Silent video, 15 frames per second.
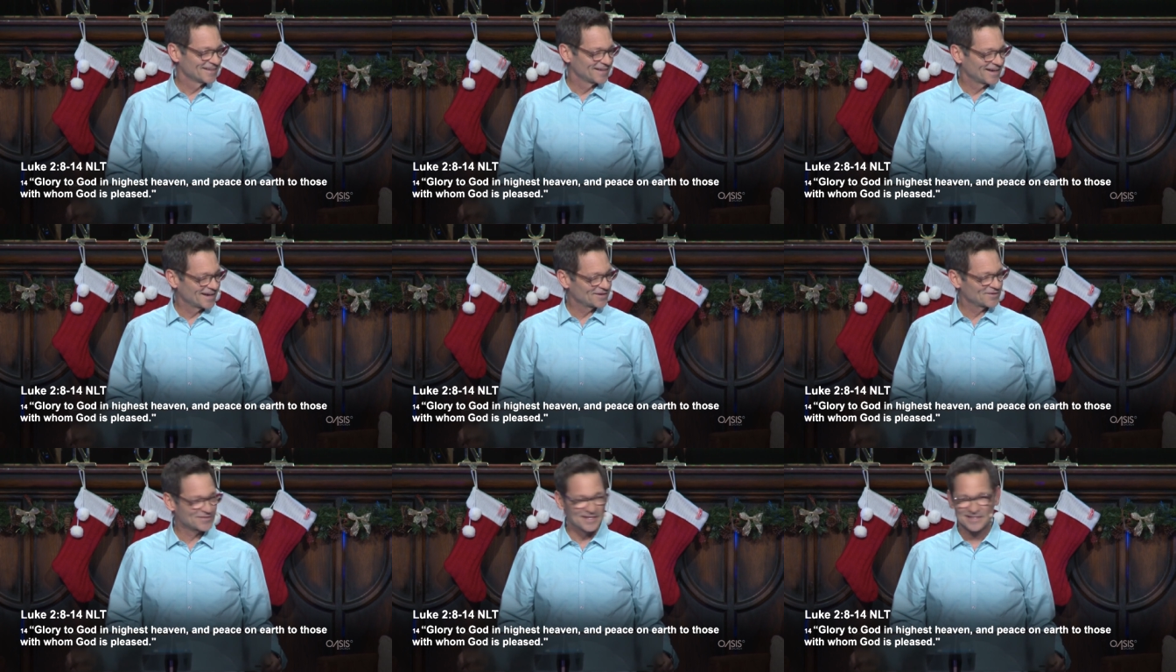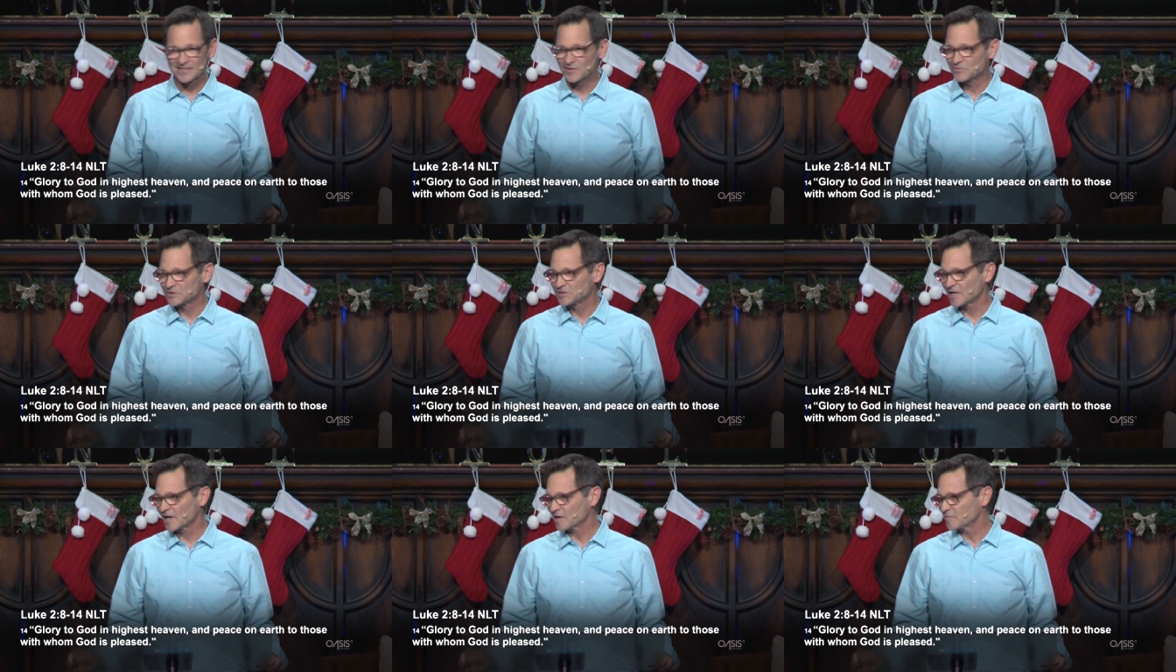I don't think they would
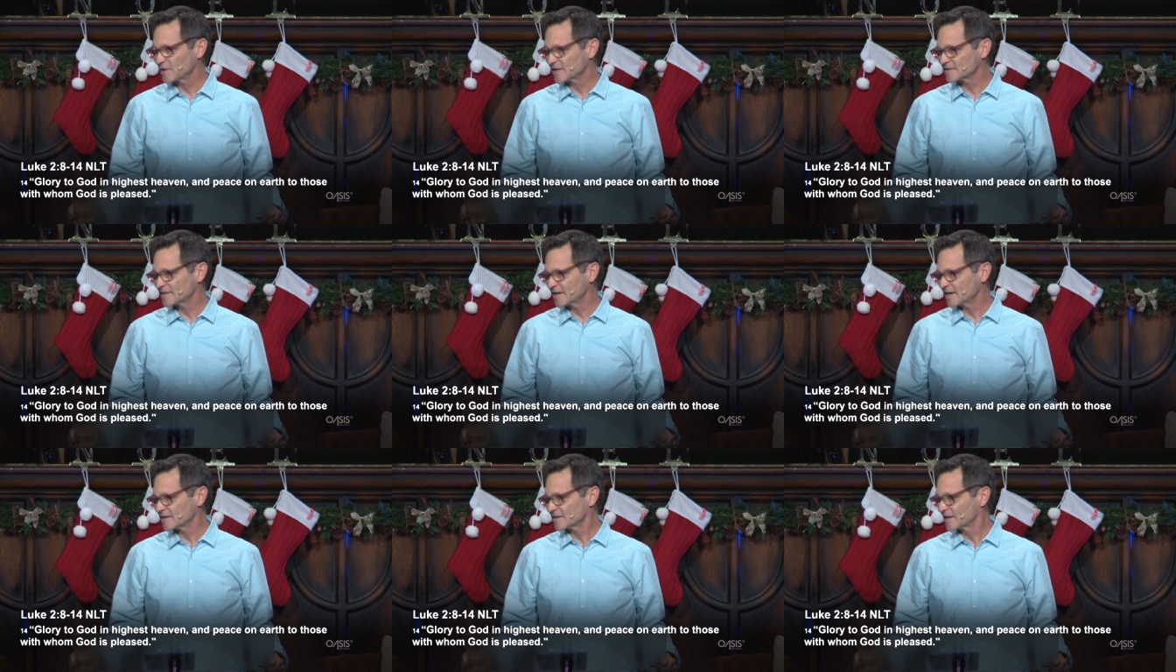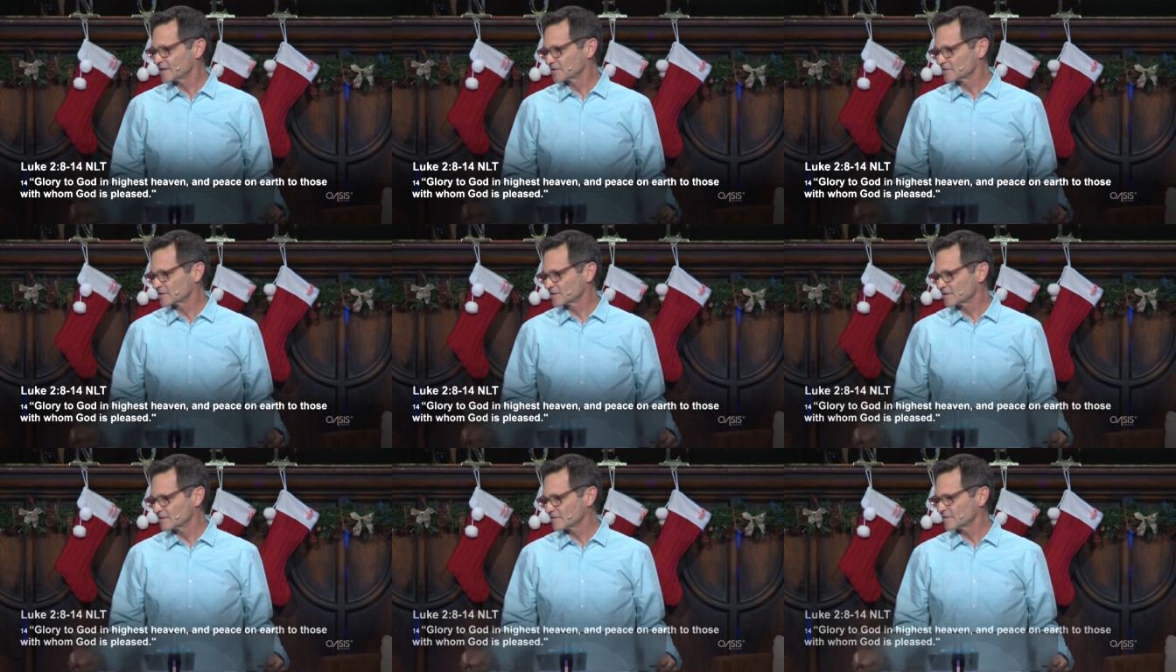talk about that later and
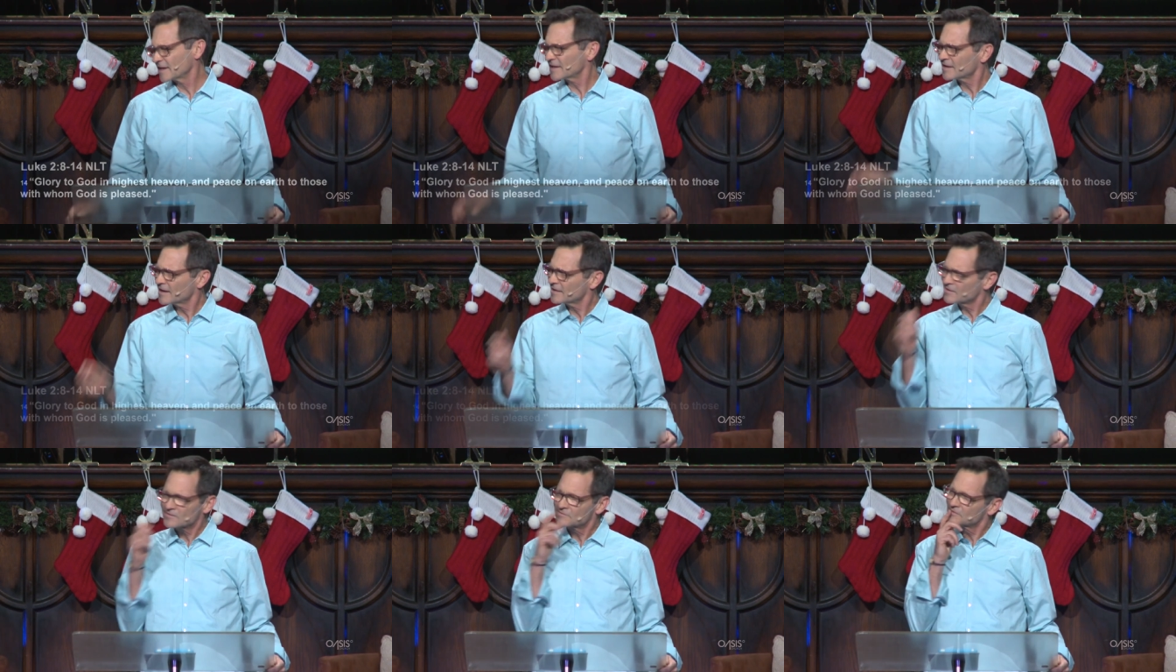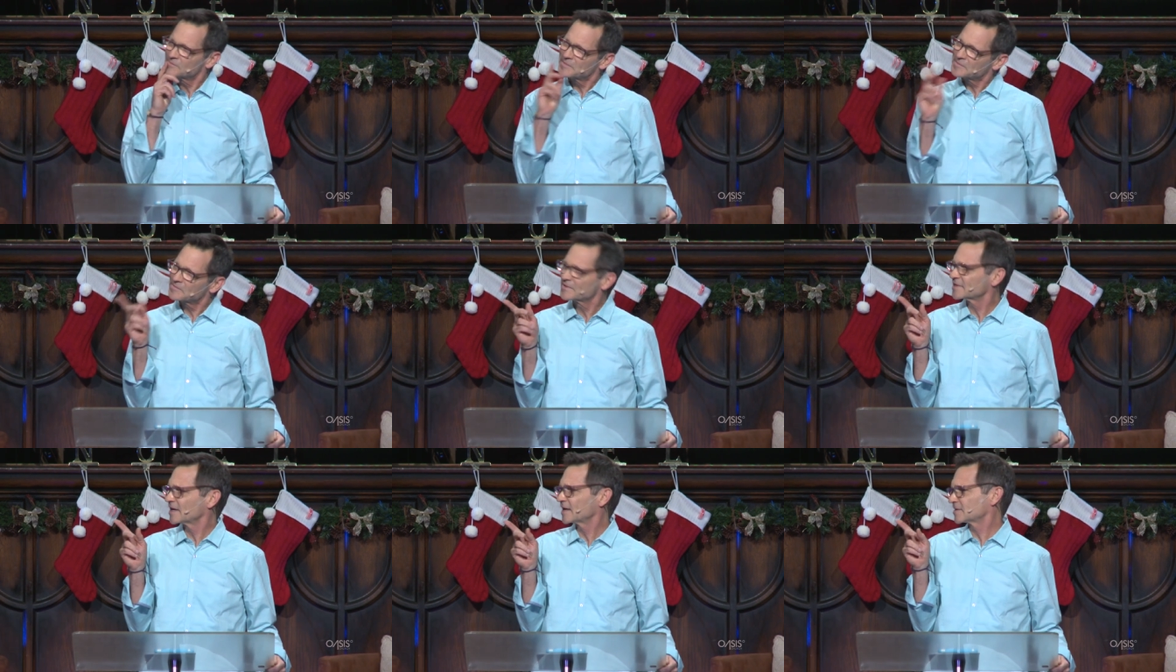go, I, I don't
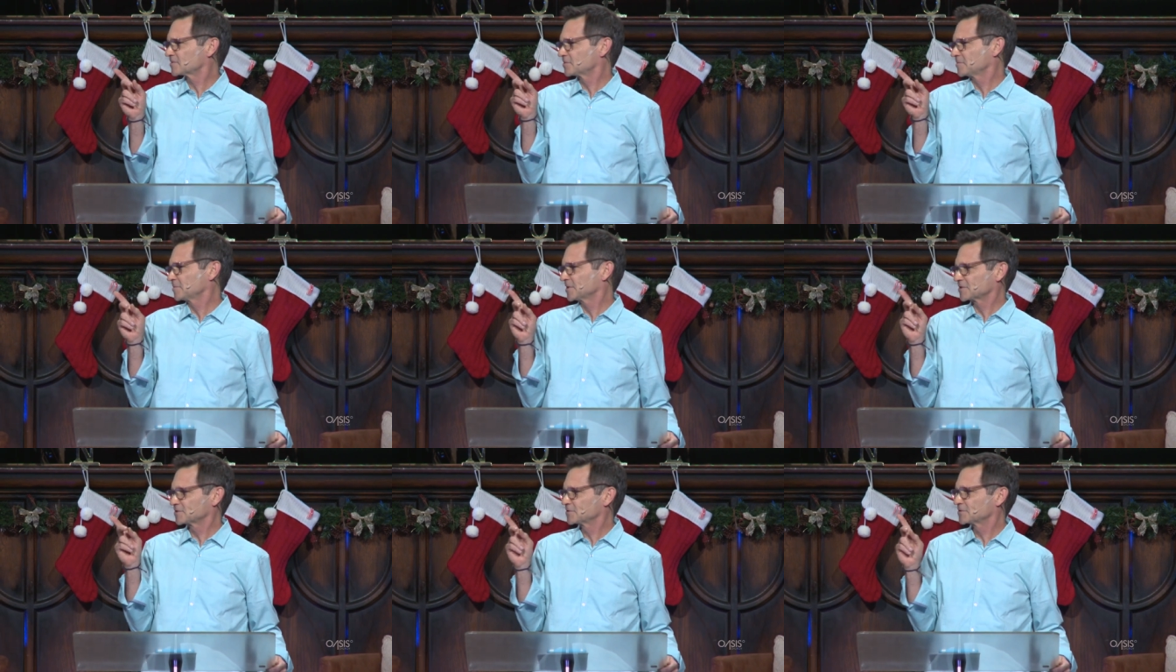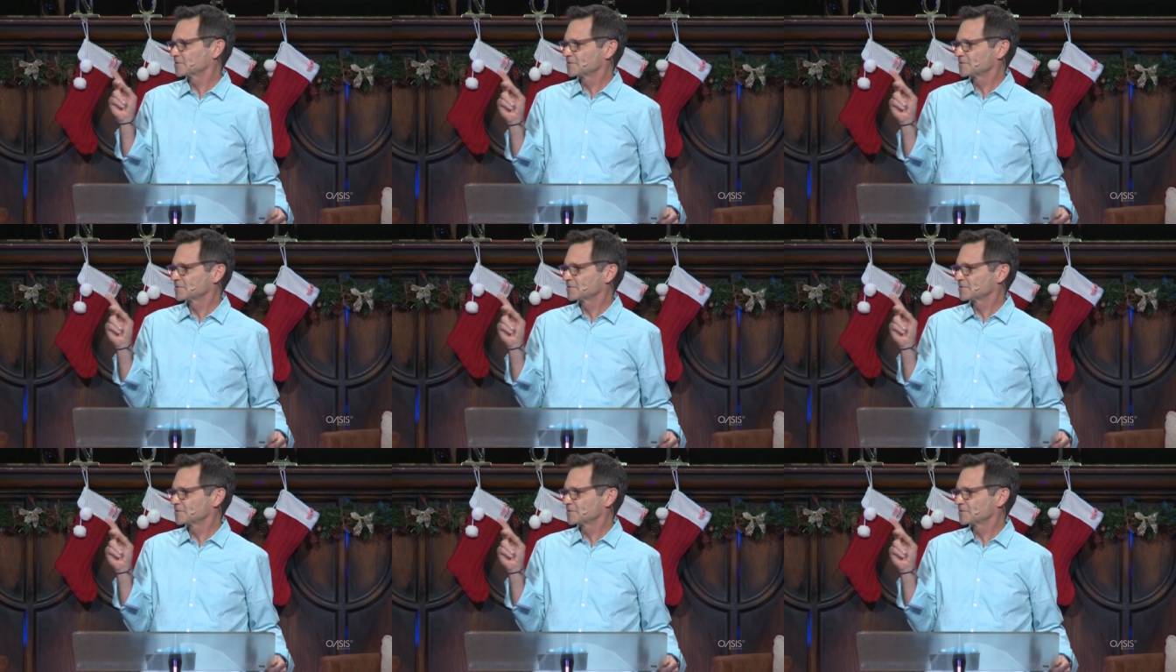remember that too much.